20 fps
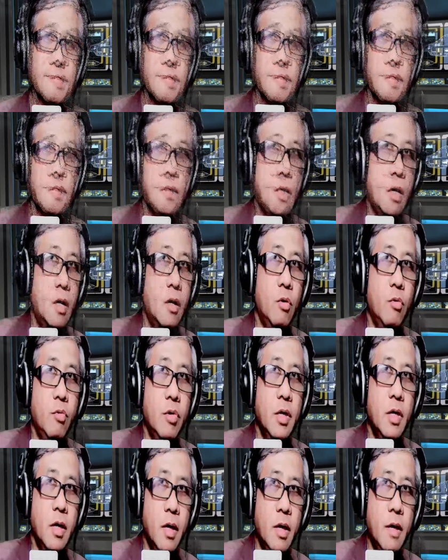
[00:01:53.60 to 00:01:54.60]
Now
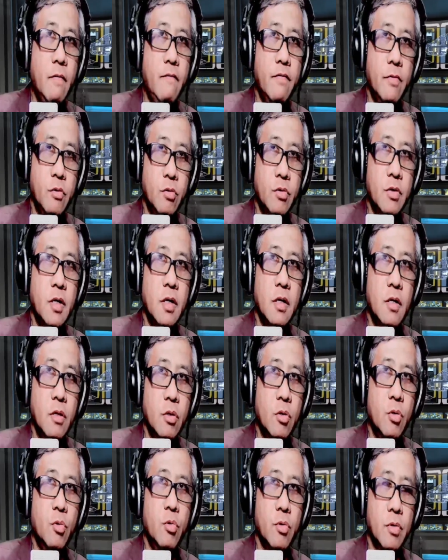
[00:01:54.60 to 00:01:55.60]
we have to take
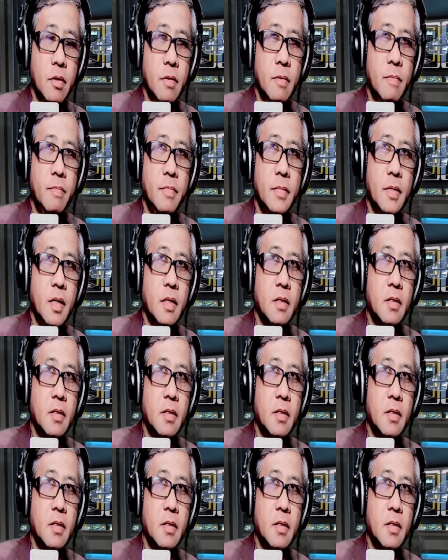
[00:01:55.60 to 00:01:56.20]
note that